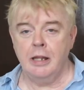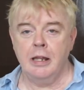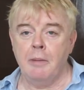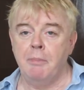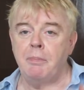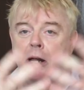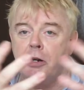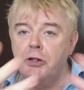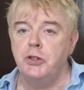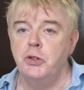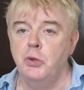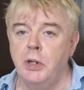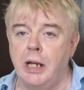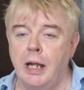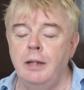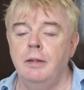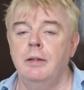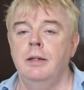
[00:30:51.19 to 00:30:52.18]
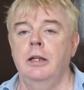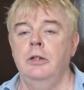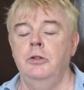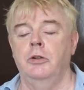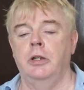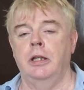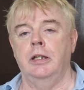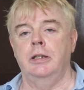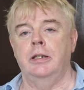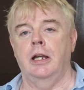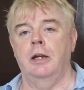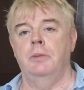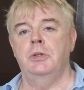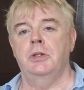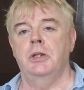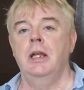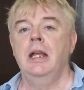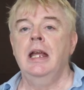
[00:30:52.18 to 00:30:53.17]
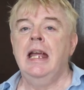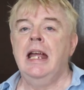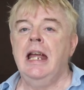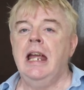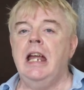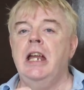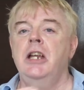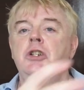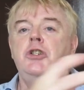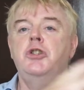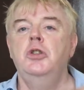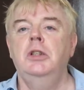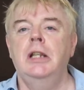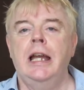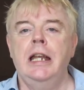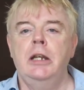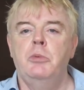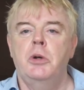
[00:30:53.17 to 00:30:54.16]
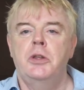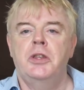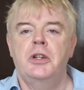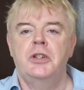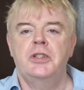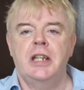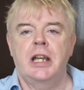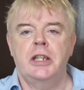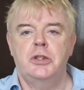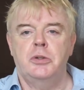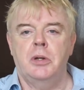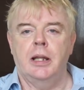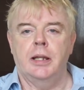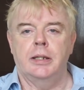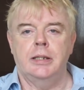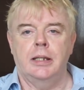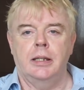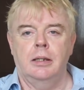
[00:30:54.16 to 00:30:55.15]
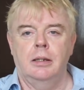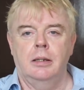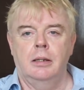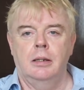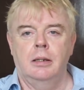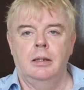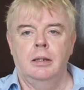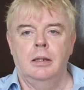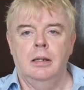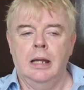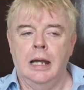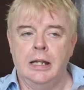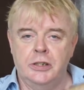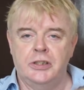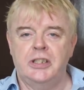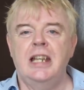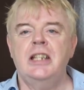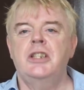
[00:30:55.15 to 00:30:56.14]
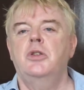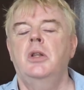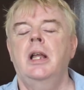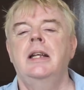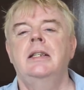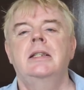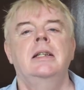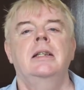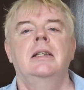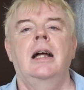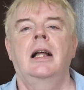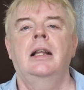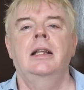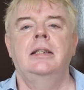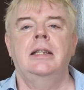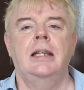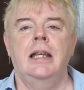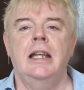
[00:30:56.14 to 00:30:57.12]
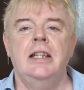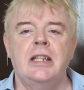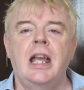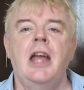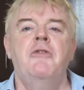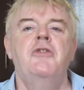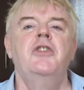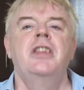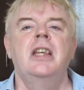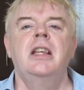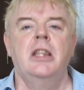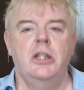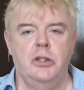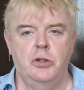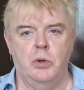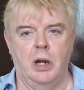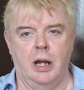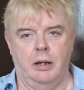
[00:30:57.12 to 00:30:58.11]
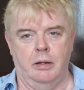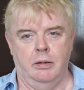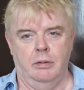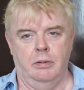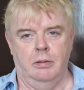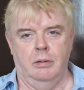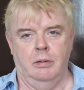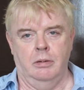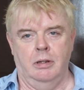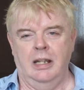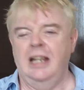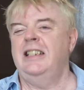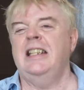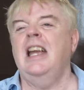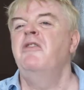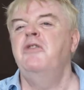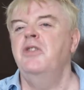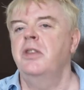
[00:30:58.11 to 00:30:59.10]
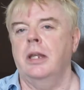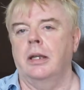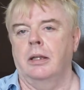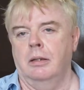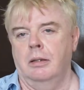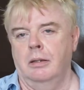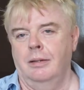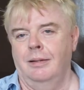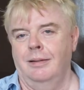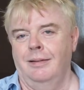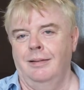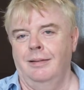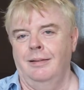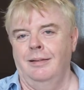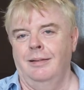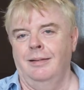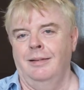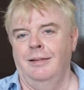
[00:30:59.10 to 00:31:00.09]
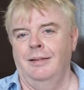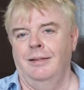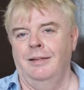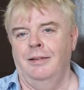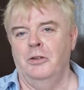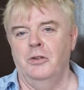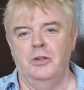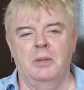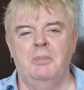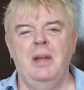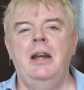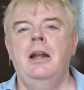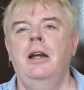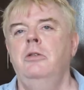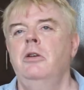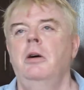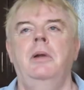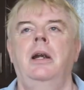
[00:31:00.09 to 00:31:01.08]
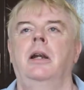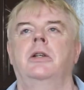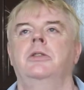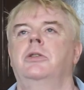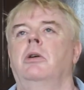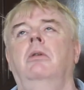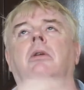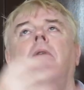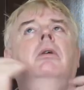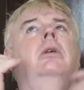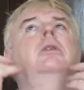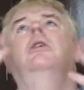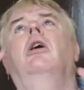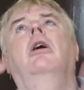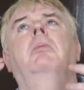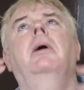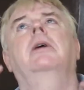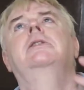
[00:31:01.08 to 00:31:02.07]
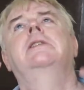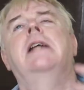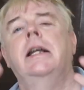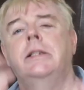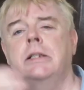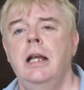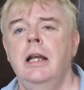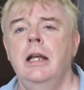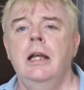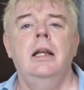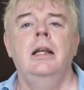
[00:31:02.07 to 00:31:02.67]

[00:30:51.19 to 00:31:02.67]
Their persona, in Jungian terms, into line with their sexuality. And your sexuality is everything that you are. It's everything. You know, the I know Americans, oh no, it's not about sex.